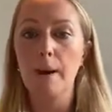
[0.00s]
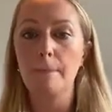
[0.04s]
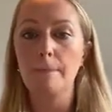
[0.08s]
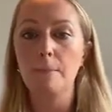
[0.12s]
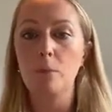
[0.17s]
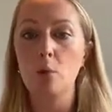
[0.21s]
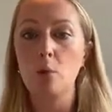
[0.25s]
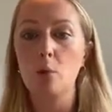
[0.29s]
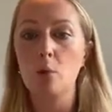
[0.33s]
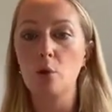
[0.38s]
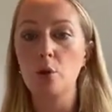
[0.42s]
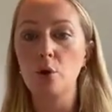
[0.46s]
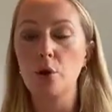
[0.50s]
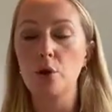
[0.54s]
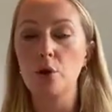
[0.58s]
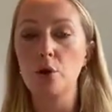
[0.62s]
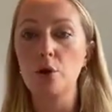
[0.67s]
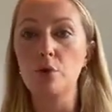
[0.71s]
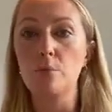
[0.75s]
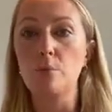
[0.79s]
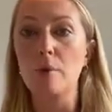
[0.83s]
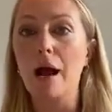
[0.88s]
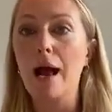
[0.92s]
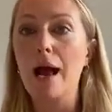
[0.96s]
or
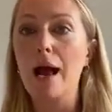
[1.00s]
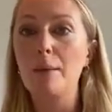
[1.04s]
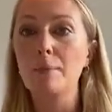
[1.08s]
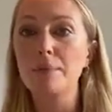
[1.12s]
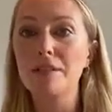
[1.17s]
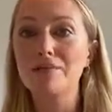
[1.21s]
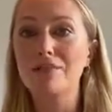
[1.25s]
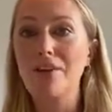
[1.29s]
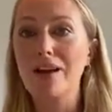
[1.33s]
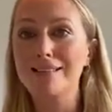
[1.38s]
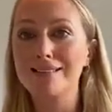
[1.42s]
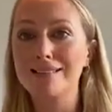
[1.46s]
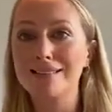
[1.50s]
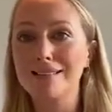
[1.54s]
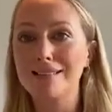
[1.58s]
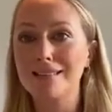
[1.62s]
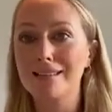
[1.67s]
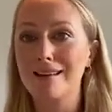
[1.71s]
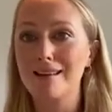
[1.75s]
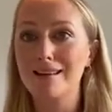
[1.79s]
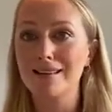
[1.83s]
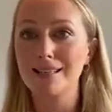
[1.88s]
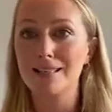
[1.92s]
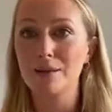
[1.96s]
you perhaps
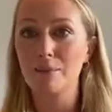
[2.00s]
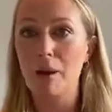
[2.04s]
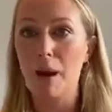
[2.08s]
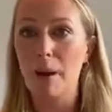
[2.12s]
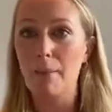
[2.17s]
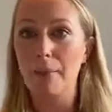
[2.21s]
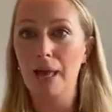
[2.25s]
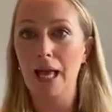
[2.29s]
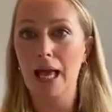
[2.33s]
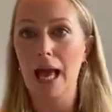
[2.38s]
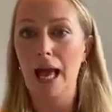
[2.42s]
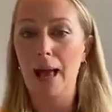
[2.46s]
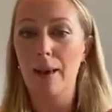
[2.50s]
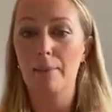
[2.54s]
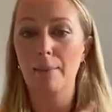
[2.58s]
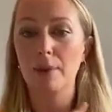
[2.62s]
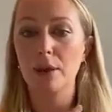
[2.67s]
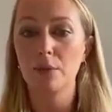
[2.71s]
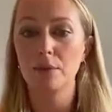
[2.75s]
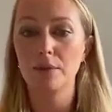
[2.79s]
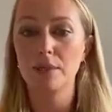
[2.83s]
fantasize about being happy with